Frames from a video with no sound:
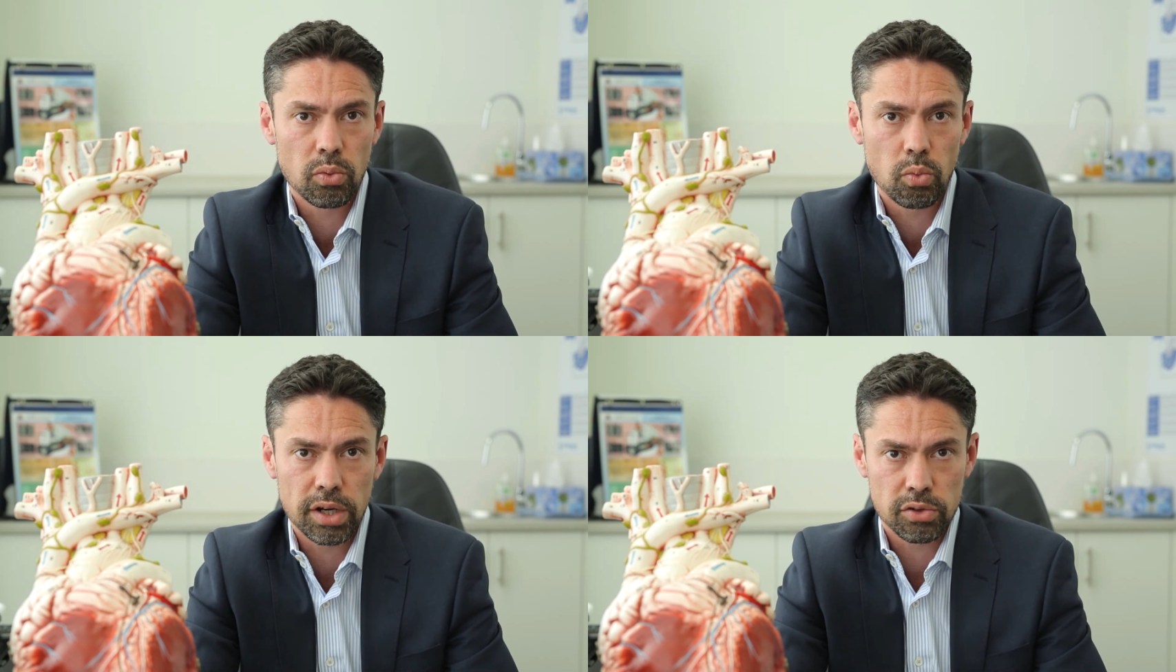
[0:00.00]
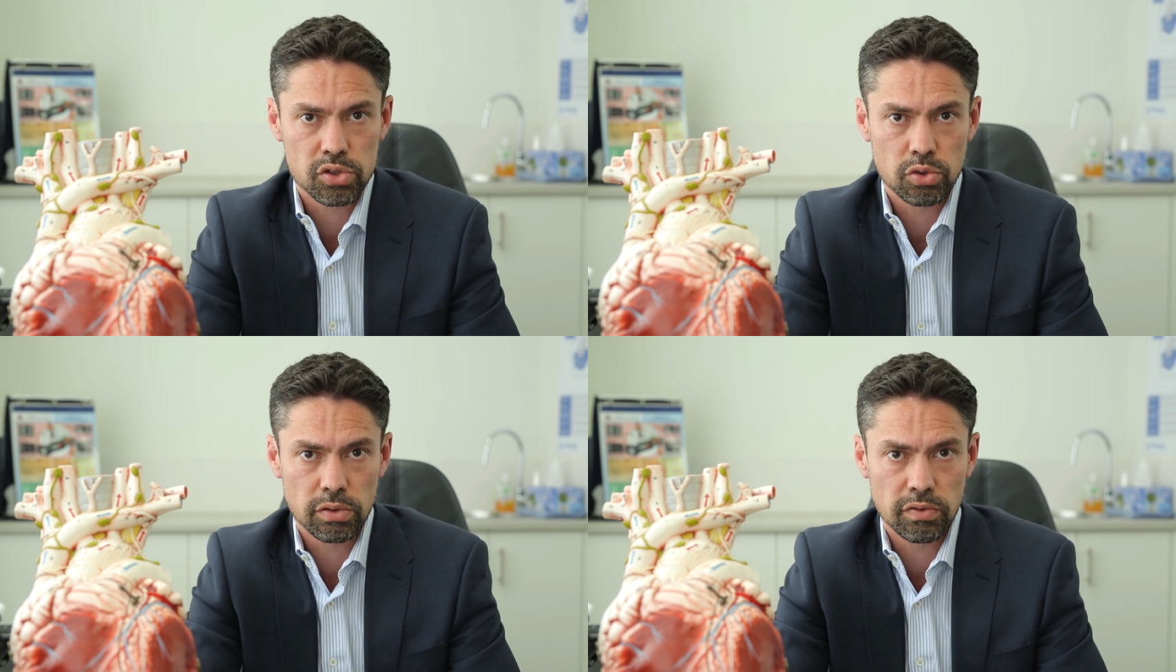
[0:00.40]
one or
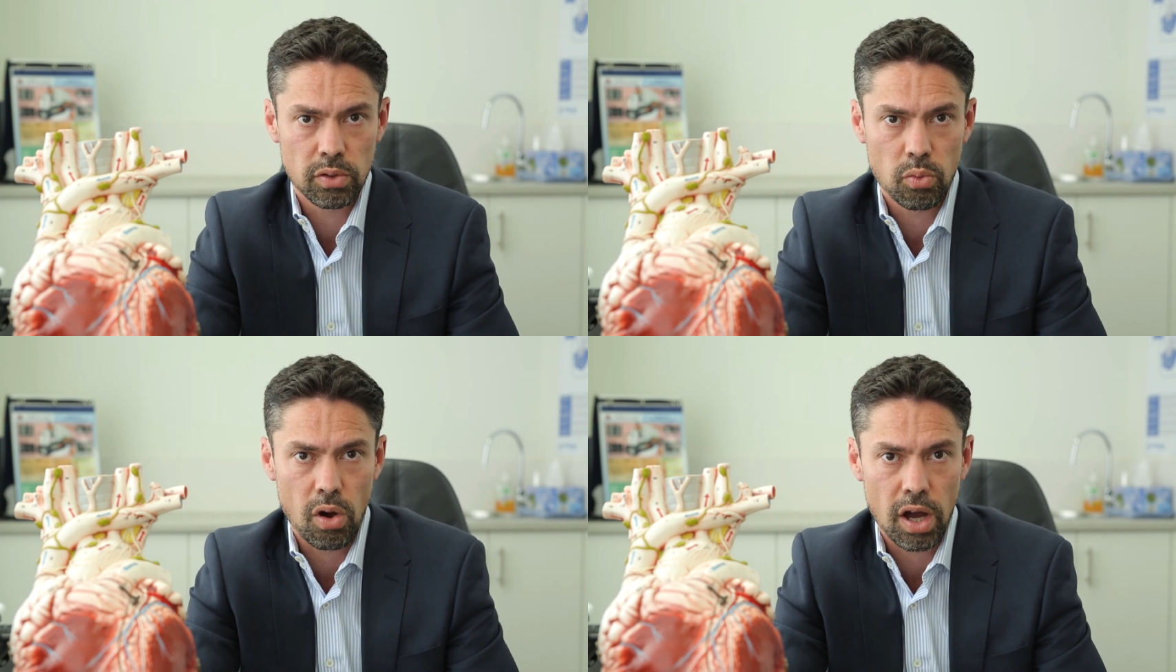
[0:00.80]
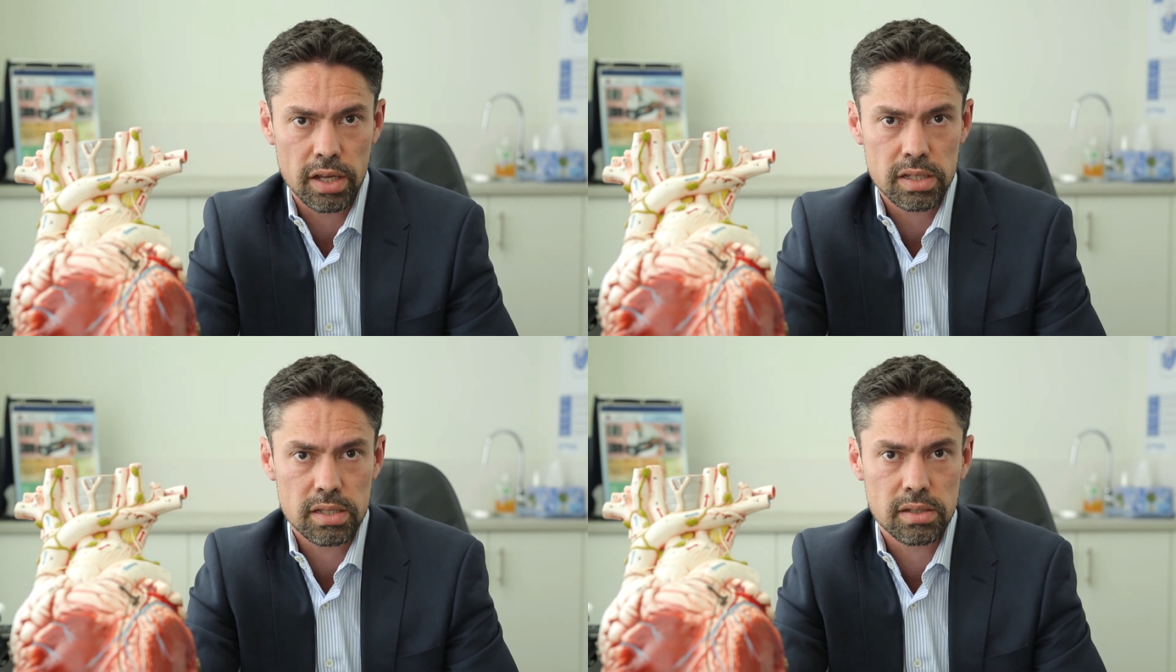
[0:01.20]
two of the
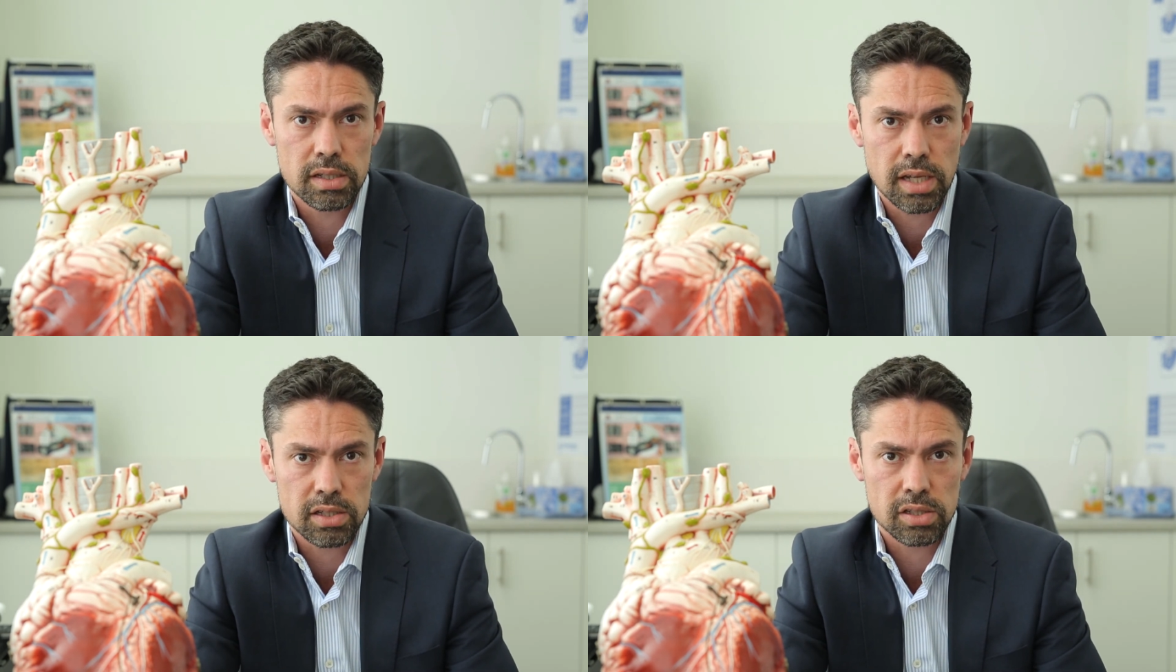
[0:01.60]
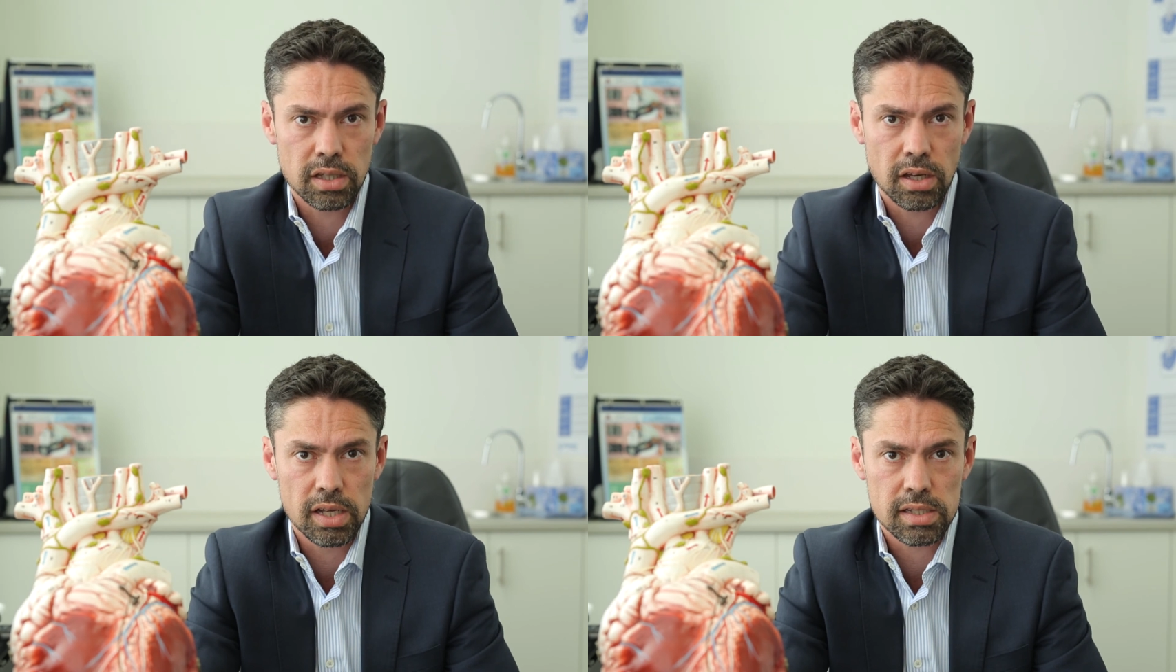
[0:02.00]
wires attached to
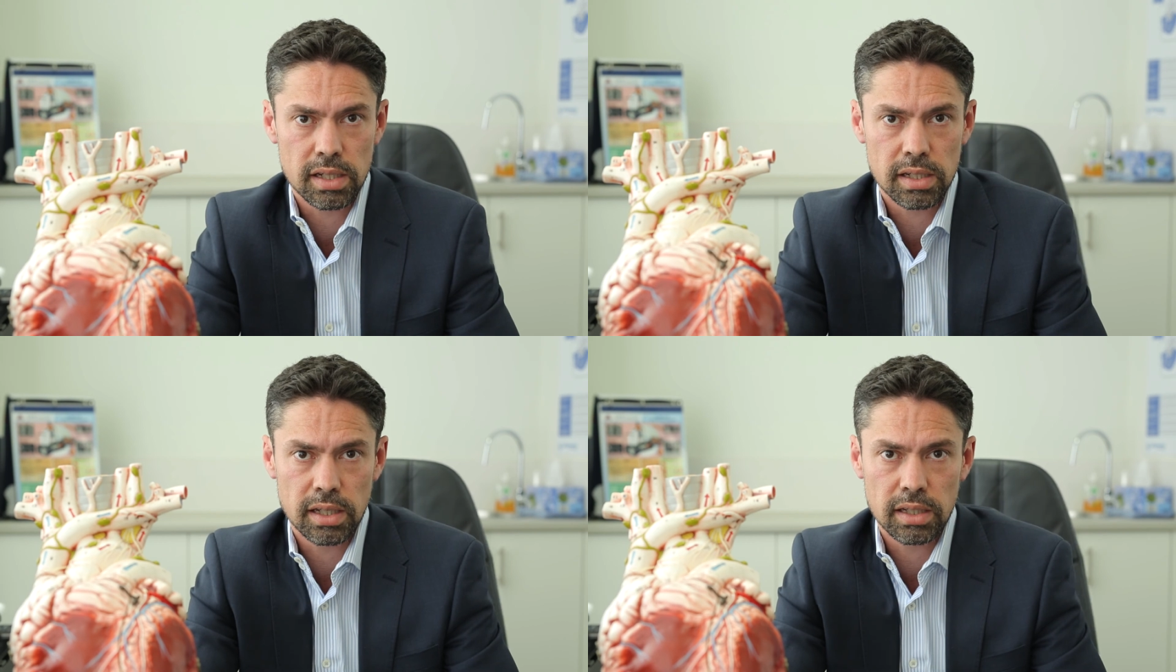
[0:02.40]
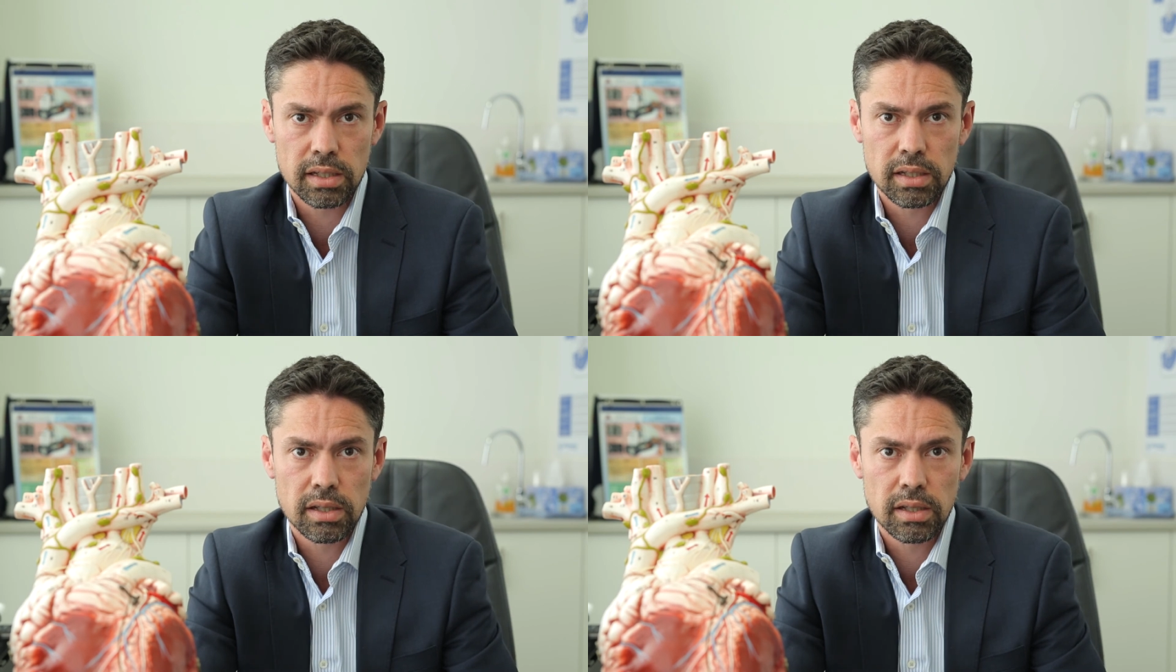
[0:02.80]
the ICD.